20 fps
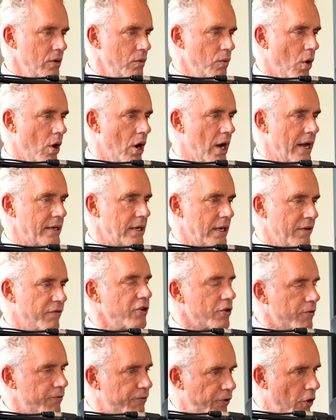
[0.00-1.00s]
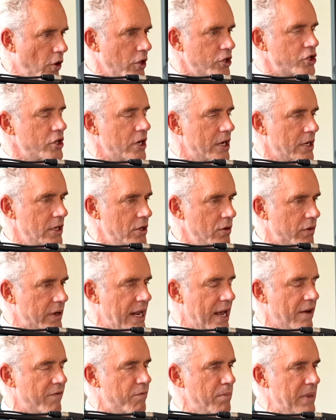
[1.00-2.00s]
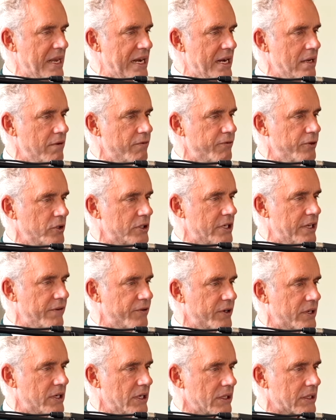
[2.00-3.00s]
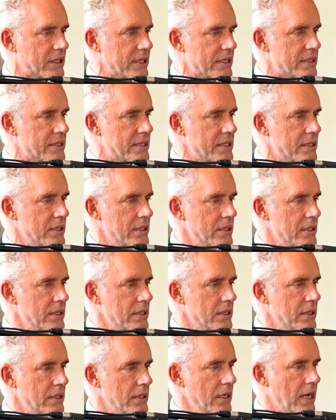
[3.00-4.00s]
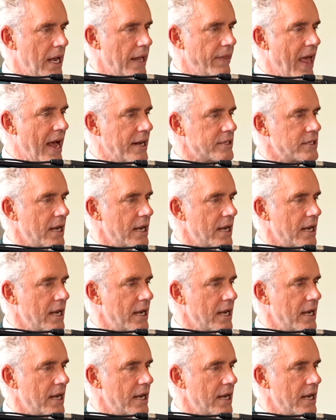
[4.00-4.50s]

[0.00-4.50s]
want, if you're fortunate, you can have meaningful difficulties. And that's